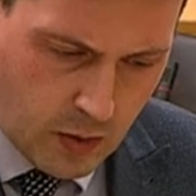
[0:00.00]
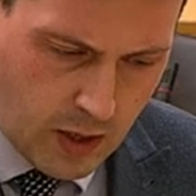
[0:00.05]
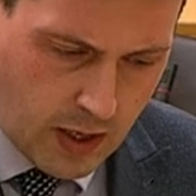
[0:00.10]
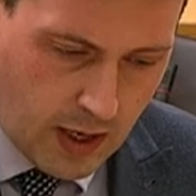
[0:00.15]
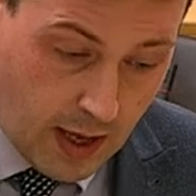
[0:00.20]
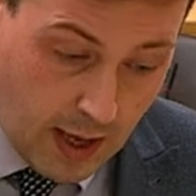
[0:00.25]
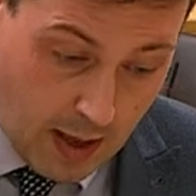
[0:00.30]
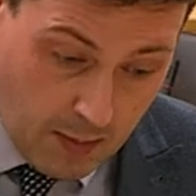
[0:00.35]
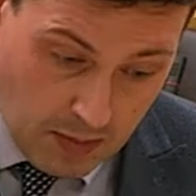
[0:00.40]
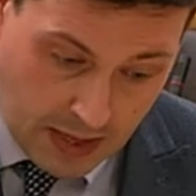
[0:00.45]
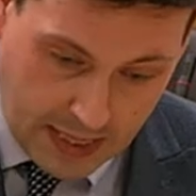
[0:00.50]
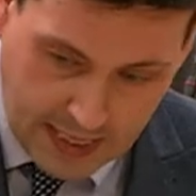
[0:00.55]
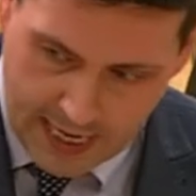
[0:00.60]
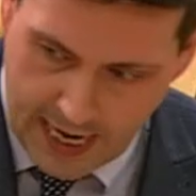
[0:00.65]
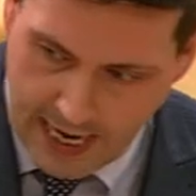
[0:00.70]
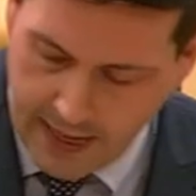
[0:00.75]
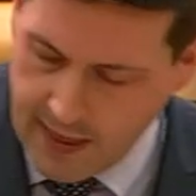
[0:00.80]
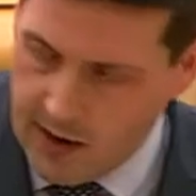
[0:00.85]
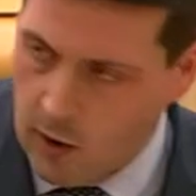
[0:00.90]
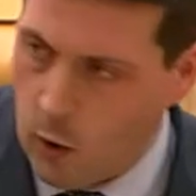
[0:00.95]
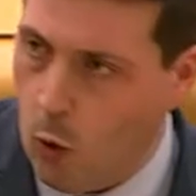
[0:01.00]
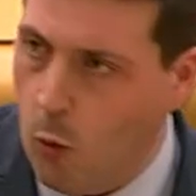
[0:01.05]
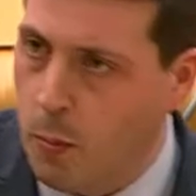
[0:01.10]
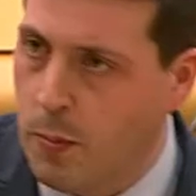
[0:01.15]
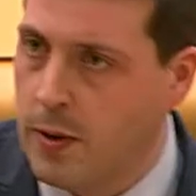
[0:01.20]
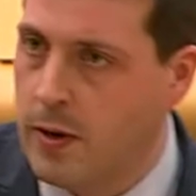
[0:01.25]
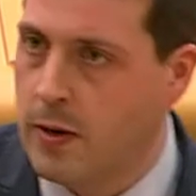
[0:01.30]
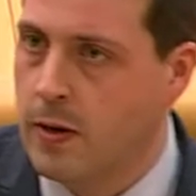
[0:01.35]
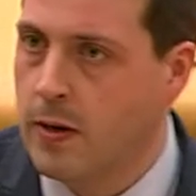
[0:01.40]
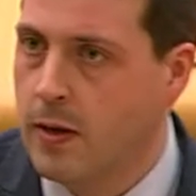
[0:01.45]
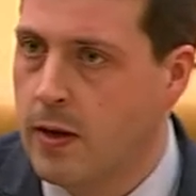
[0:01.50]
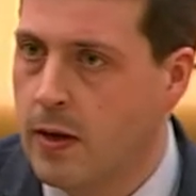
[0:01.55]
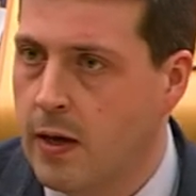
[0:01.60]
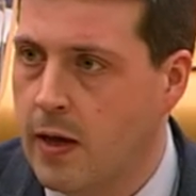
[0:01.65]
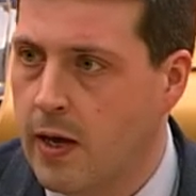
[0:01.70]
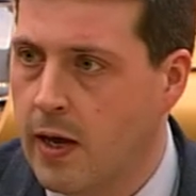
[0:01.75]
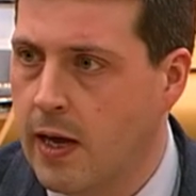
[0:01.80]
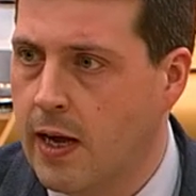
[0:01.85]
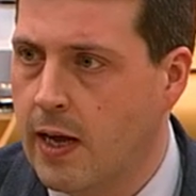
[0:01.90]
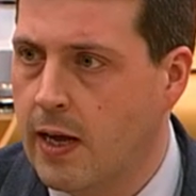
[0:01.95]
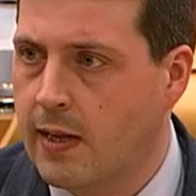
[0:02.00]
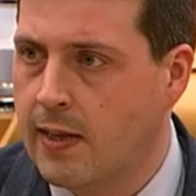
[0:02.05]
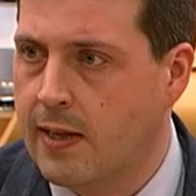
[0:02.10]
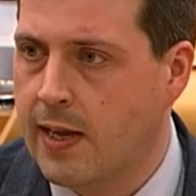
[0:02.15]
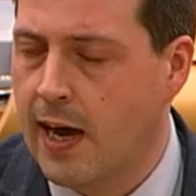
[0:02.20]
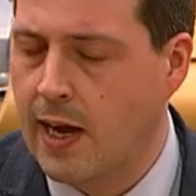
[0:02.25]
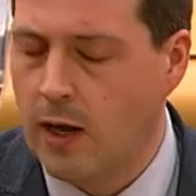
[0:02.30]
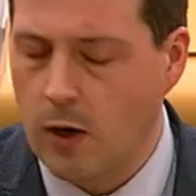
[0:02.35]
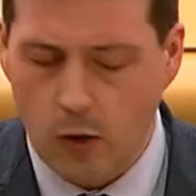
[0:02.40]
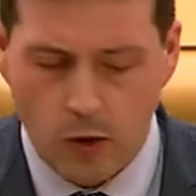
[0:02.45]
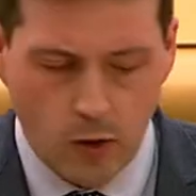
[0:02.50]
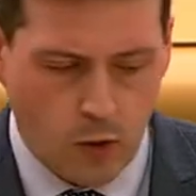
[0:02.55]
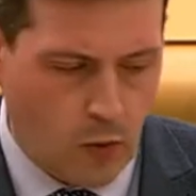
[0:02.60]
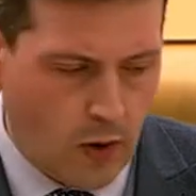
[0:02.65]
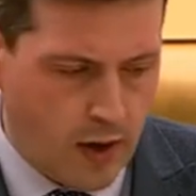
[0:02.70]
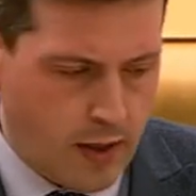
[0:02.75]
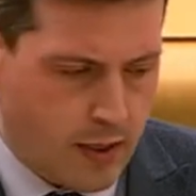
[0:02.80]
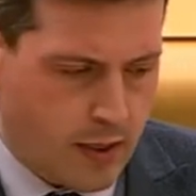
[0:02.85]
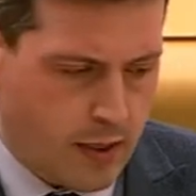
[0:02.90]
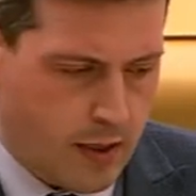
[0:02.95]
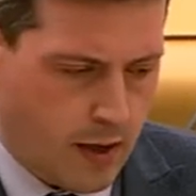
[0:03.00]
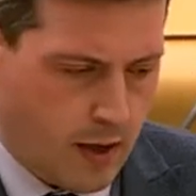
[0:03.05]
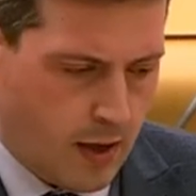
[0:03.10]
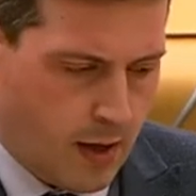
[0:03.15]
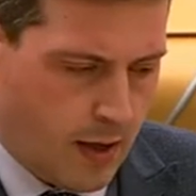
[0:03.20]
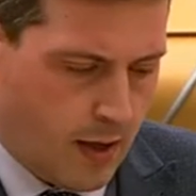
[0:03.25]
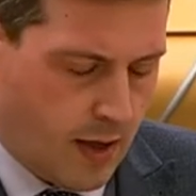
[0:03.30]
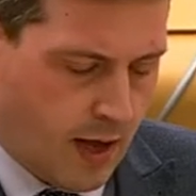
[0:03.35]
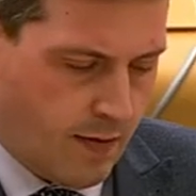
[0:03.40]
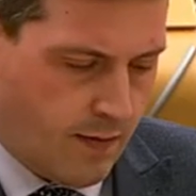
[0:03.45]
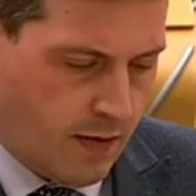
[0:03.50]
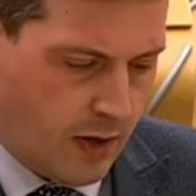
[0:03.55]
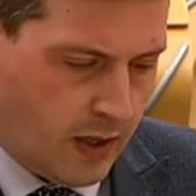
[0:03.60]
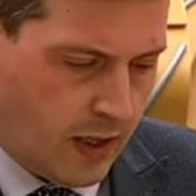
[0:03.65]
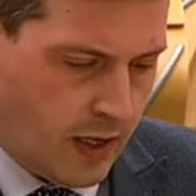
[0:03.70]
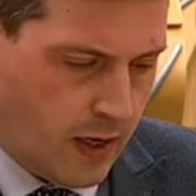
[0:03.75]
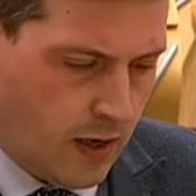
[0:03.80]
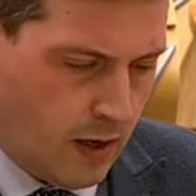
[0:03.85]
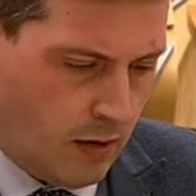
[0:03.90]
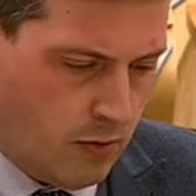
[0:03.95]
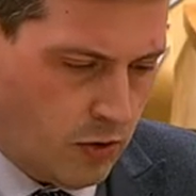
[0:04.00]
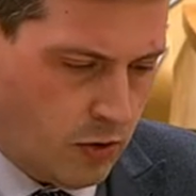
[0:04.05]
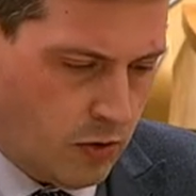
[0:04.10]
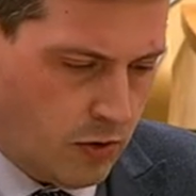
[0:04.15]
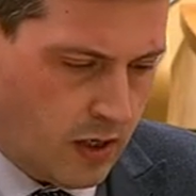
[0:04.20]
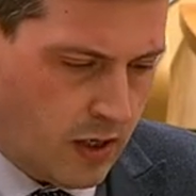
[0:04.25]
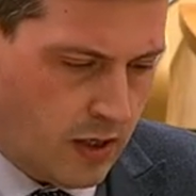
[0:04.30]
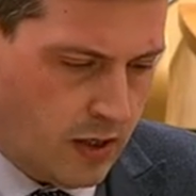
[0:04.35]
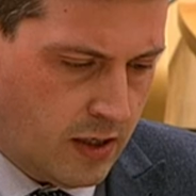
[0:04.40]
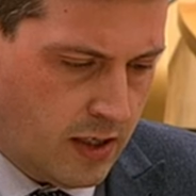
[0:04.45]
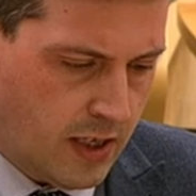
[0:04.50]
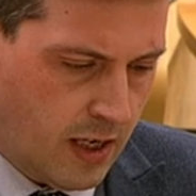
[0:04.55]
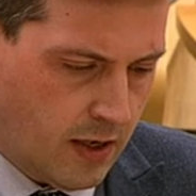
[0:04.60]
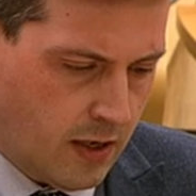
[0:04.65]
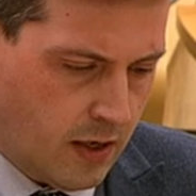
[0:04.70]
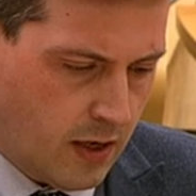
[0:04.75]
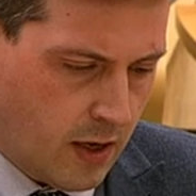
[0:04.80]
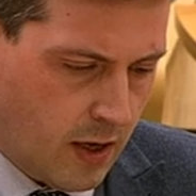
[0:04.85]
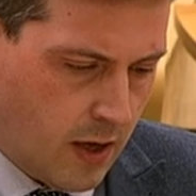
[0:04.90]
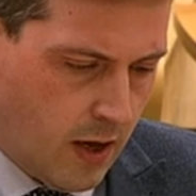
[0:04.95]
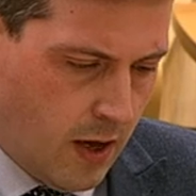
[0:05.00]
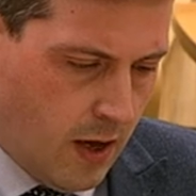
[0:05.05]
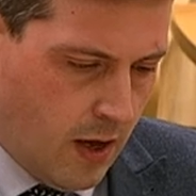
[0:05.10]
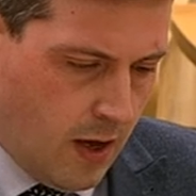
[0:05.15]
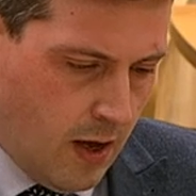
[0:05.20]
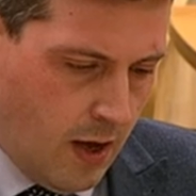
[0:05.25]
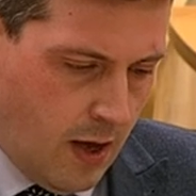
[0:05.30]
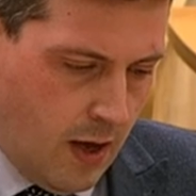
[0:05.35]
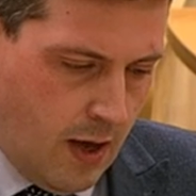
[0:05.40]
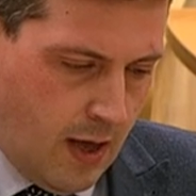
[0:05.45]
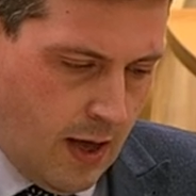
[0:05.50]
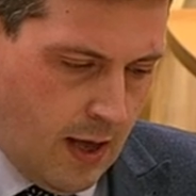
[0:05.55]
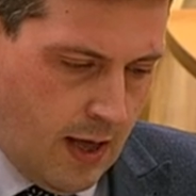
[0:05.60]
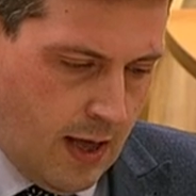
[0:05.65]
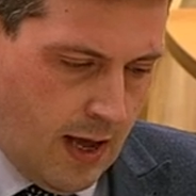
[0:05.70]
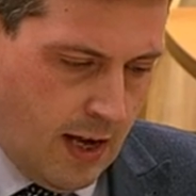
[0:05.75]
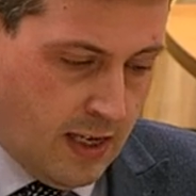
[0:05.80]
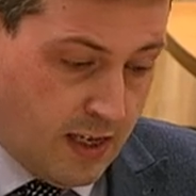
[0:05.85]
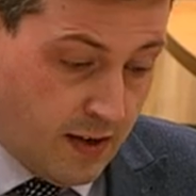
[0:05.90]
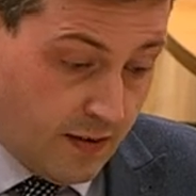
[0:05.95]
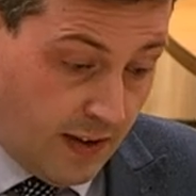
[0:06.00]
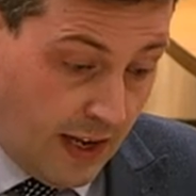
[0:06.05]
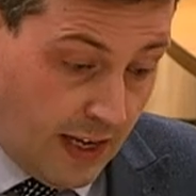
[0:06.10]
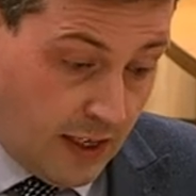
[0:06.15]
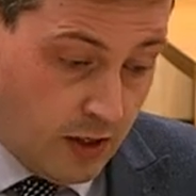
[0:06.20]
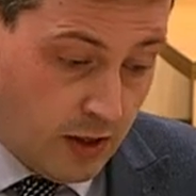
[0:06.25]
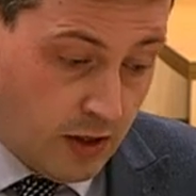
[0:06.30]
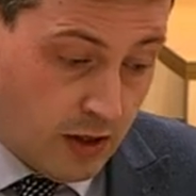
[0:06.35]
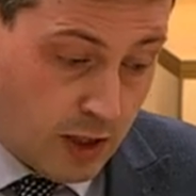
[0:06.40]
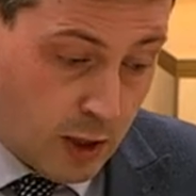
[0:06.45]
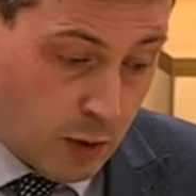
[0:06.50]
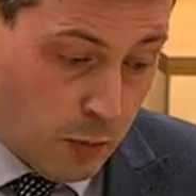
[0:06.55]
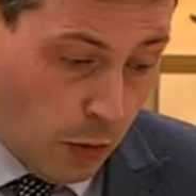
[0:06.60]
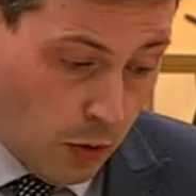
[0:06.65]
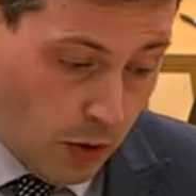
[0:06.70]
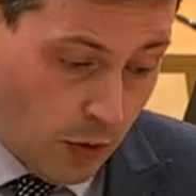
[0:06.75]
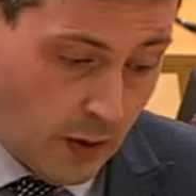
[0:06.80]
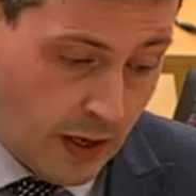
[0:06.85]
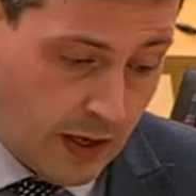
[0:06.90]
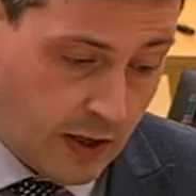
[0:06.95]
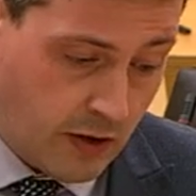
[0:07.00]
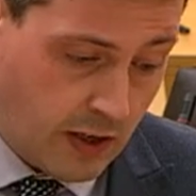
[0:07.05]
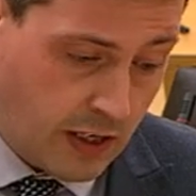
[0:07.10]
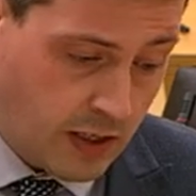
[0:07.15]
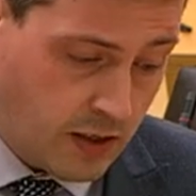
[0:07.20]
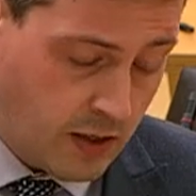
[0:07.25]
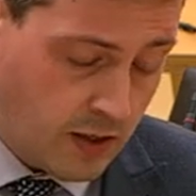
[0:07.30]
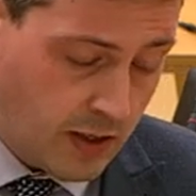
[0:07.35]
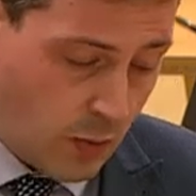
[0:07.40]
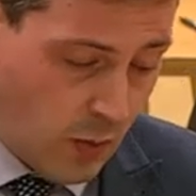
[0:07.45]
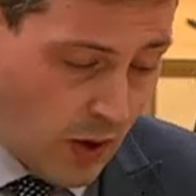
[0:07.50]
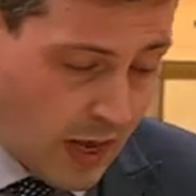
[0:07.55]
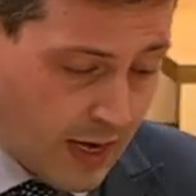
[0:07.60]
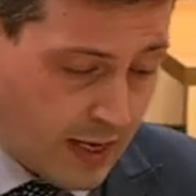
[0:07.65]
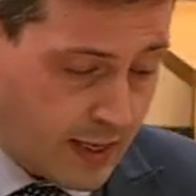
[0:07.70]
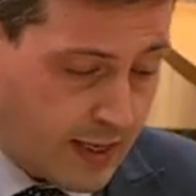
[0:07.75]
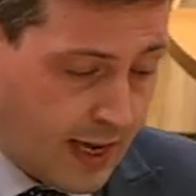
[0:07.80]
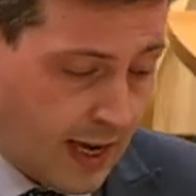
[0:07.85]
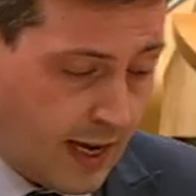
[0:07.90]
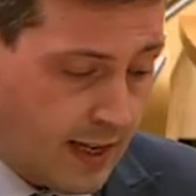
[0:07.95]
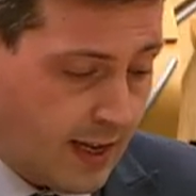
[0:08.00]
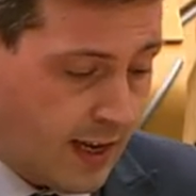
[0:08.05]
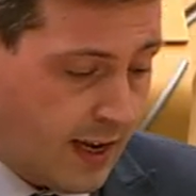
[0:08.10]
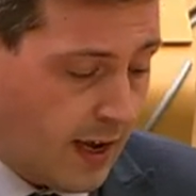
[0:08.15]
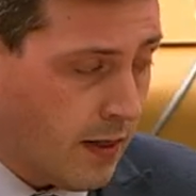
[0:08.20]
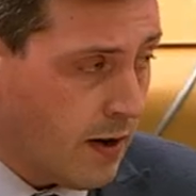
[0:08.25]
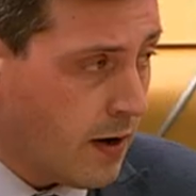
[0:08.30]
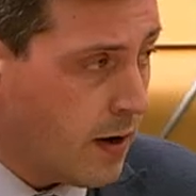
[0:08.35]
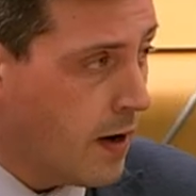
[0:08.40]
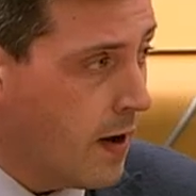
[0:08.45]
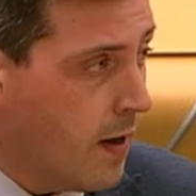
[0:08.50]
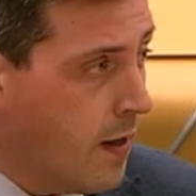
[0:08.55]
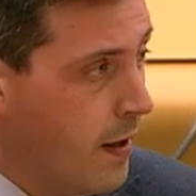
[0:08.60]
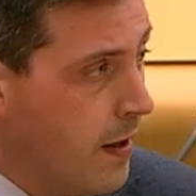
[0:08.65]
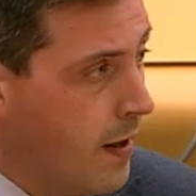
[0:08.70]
We maintain that open dialogue with Inverclyde Council to consider interventions to support the wider region that we can take together.